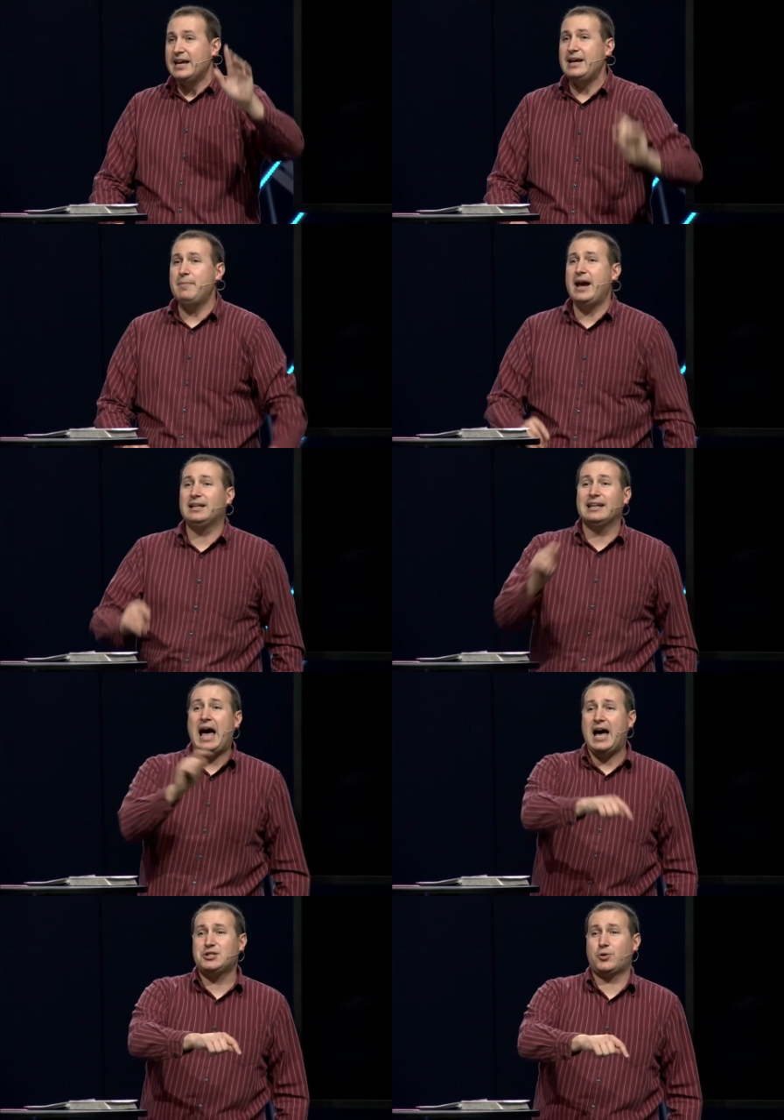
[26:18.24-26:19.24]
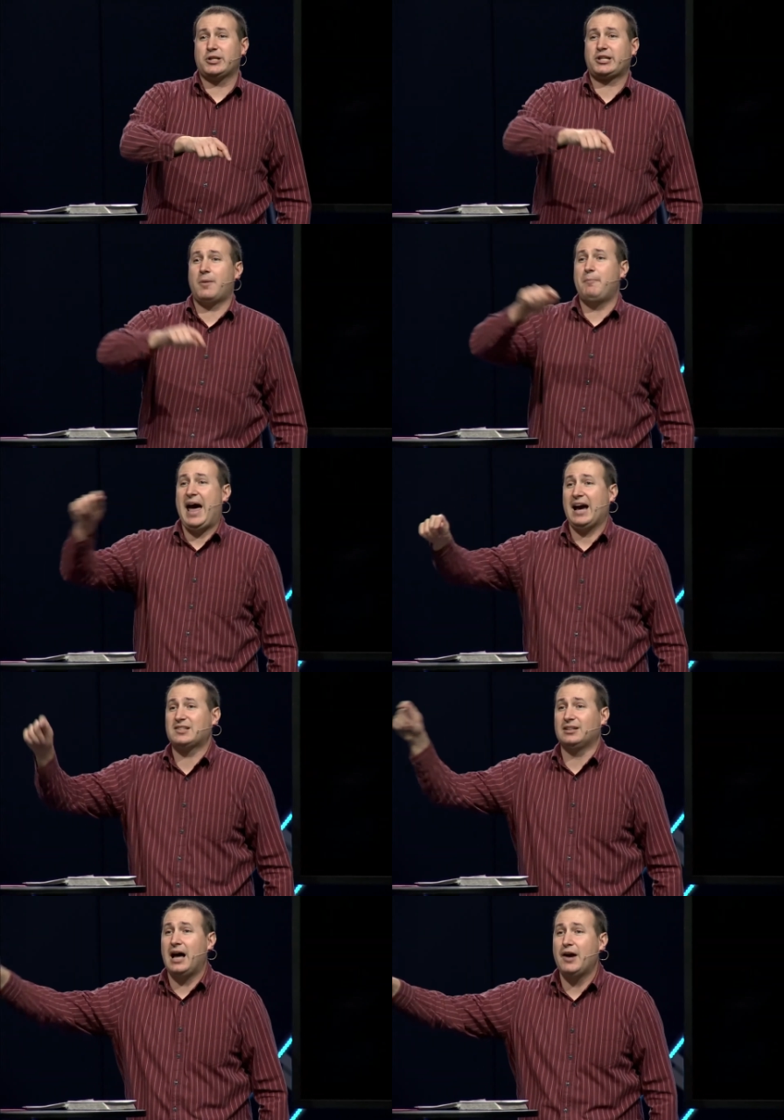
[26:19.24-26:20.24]
He made Lazarus come back
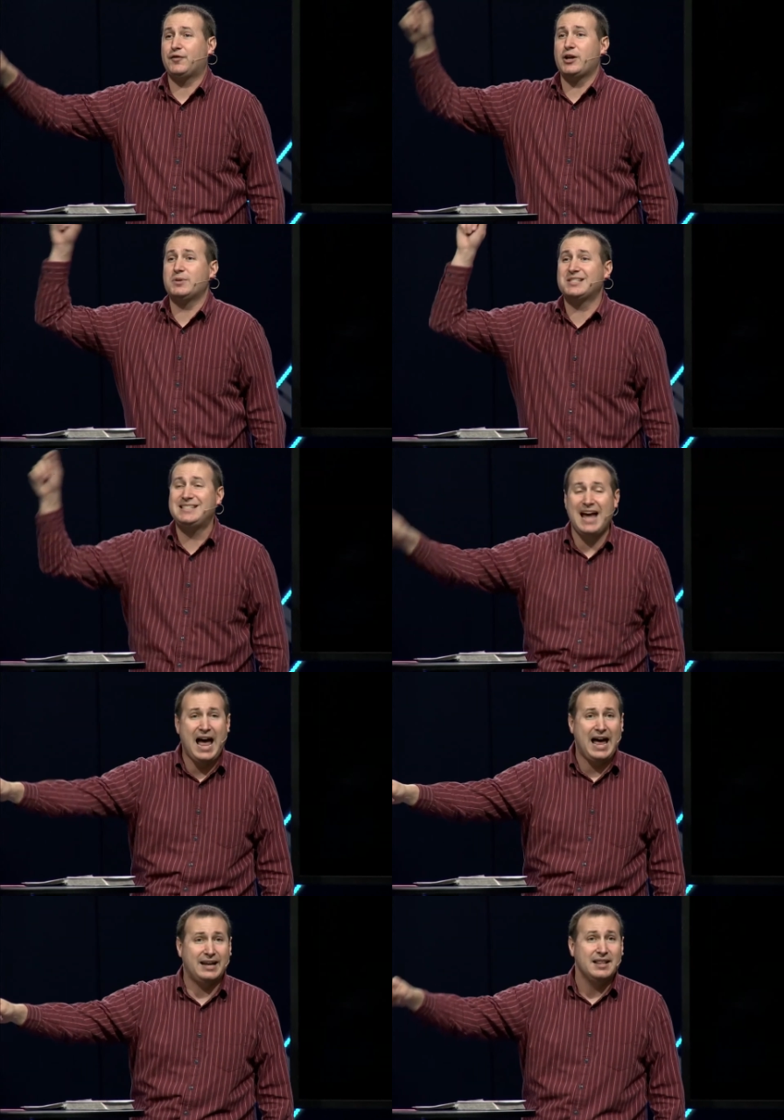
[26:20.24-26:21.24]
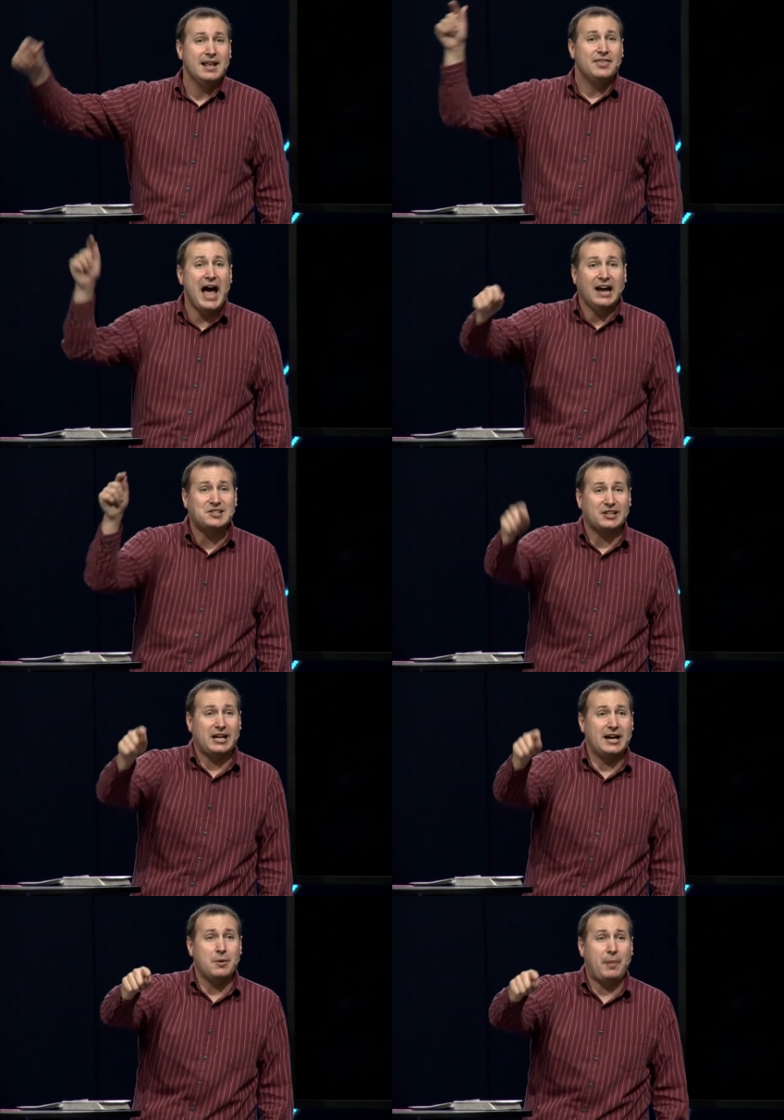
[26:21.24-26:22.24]
to life when he was dead. That's the
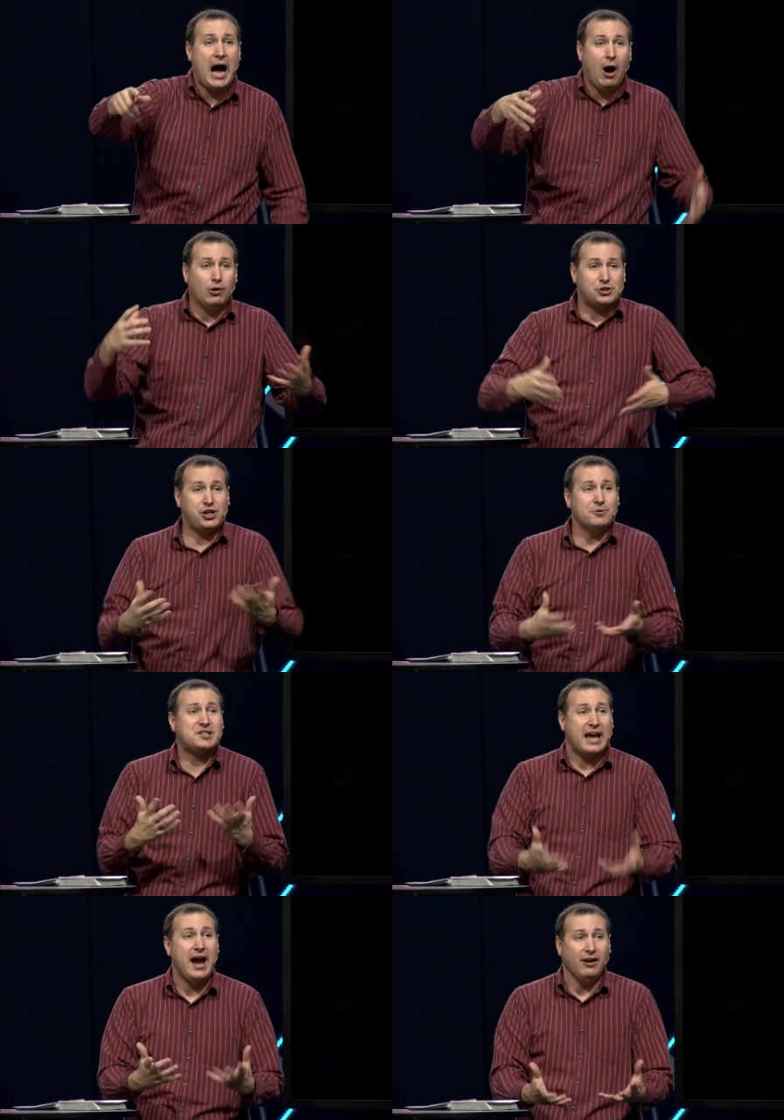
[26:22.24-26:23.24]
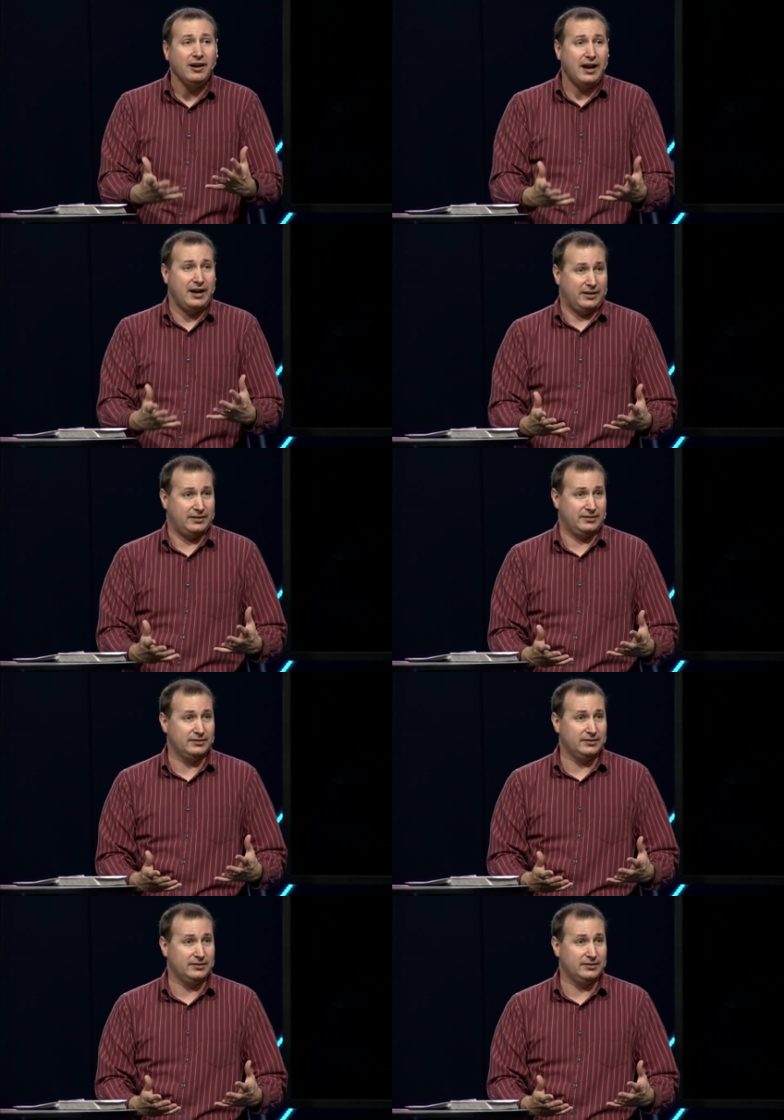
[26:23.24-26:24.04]
kind of power she was carrying.